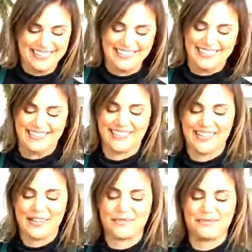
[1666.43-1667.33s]

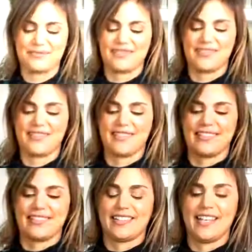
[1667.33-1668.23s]
Okay.
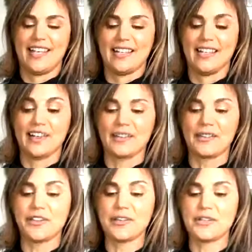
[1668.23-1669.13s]
The other
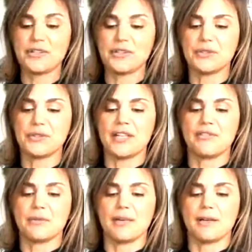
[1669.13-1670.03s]
thing you could do, if
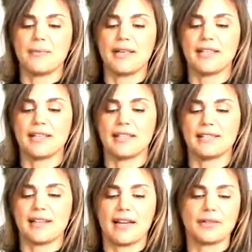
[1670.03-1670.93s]
you want to make it,
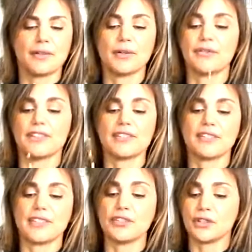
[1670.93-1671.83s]
I don't know if this is
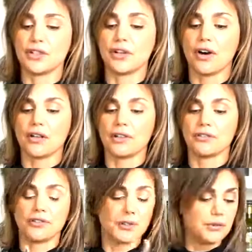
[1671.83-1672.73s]
easier or harder
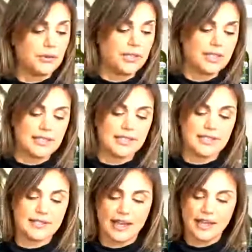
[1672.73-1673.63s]
for you, you get to
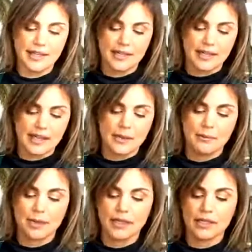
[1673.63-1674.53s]
decide,
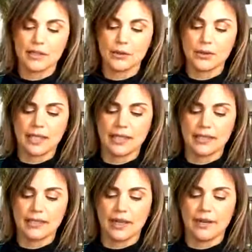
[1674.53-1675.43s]
but you
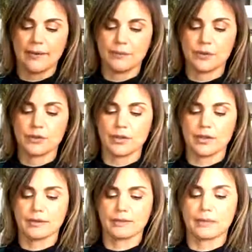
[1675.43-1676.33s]
can use
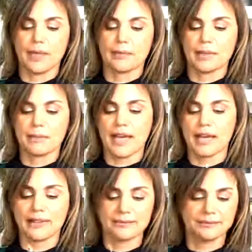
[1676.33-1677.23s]
a piping
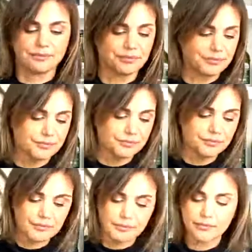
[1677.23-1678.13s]
bag,
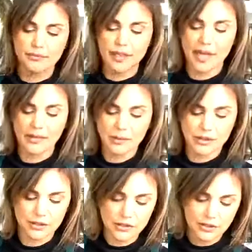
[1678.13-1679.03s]
and you
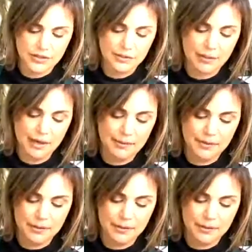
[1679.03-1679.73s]
can just pipe some